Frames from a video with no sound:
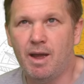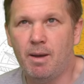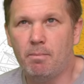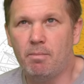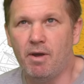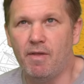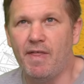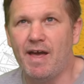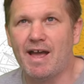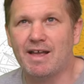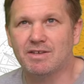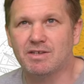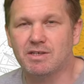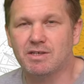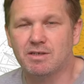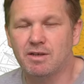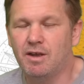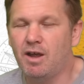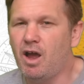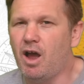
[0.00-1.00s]
But
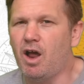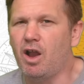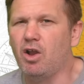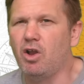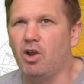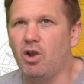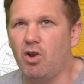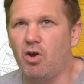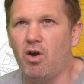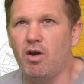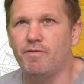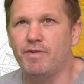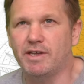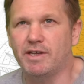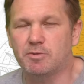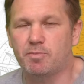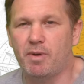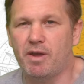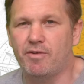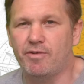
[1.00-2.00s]
that's a lot of
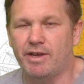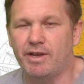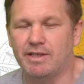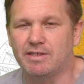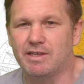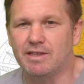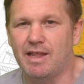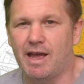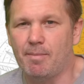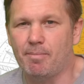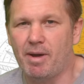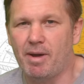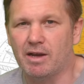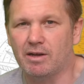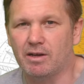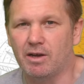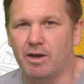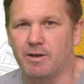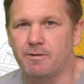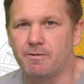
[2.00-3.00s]
experience in that back
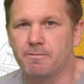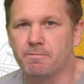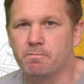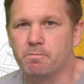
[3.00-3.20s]
line.